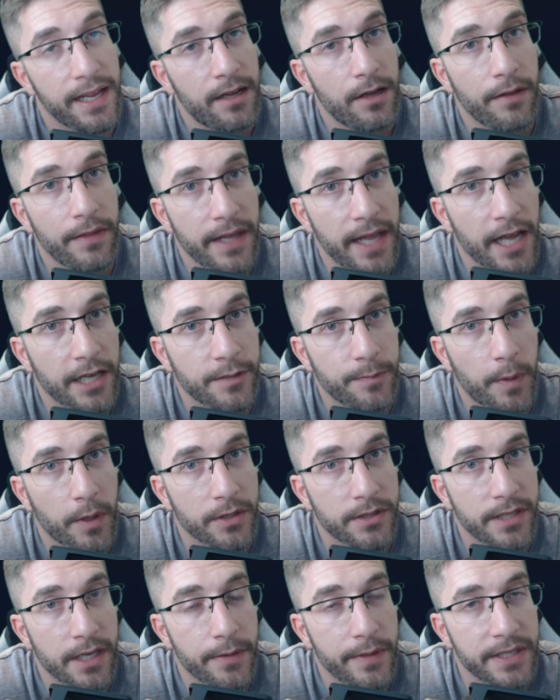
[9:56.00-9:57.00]
on the
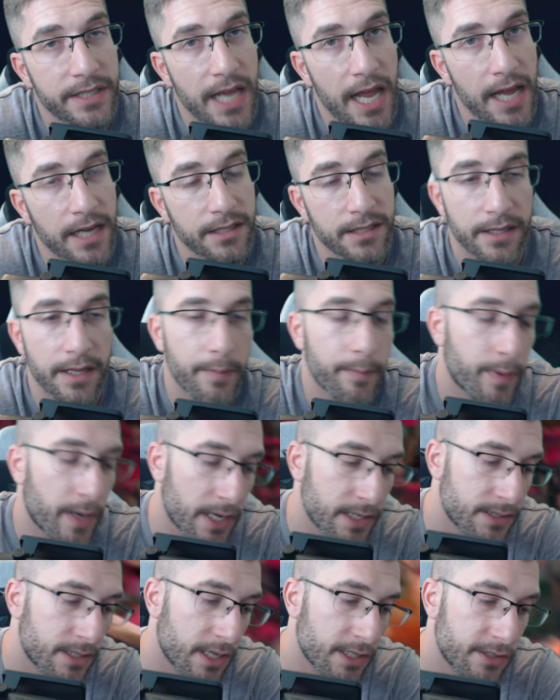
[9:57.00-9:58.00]
Xbox Series X, and then
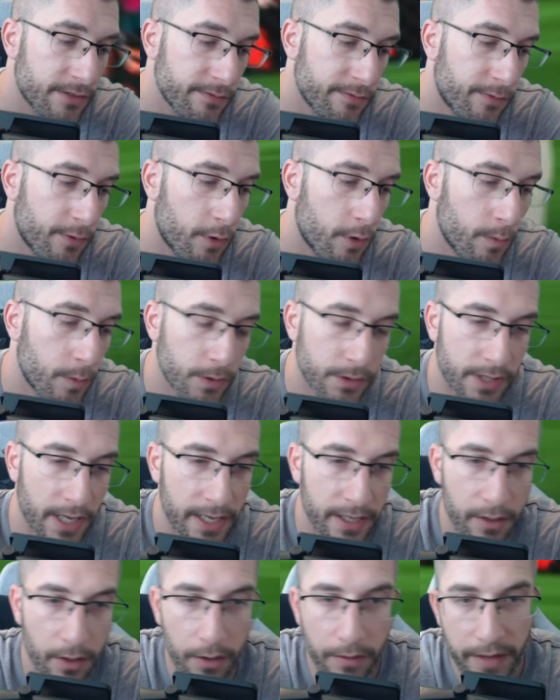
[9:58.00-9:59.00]
PlayStation 4 will
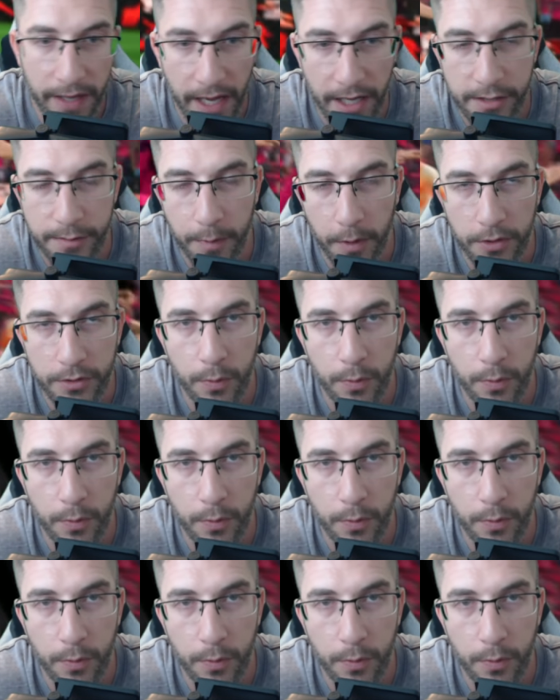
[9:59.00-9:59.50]
take on the Xbox